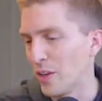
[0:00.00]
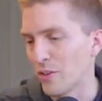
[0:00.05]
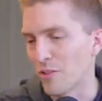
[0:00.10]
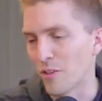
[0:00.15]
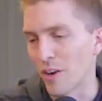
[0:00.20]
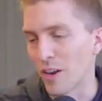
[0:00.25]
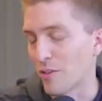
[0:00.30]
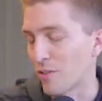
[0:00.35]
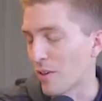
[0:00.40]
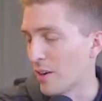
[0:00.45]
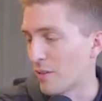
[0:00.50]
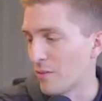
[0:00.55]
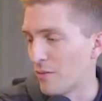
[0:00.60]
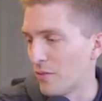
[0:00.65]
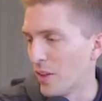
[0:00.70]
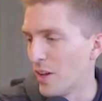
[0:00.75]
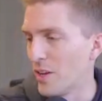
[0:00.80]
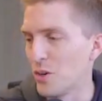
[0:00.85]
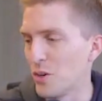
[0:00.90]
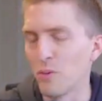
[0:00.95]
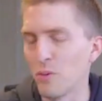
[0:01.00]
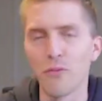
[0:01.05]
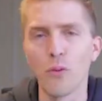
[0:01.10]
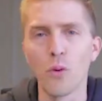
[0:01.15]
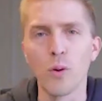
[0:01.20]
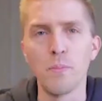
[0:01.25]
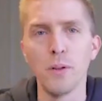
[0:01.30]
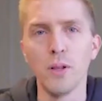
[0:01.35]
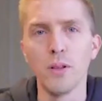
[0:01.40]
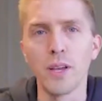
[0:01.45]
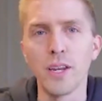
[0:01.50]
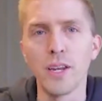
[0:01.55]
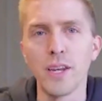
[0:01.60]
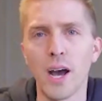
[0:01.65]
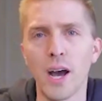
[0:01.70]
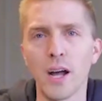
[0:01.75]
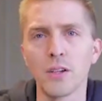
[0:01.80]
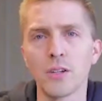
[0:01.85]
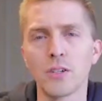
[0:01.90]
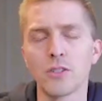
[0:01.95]
Greg Flynn doing $4 billion,
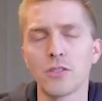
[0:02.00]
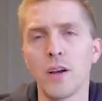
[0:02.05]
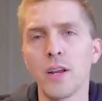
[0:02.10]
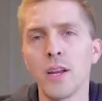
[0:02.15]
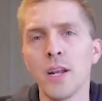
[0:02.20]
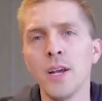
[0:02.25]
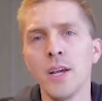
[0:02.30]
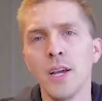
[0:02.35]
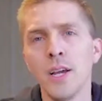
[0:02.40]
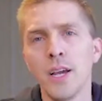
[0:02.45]
right?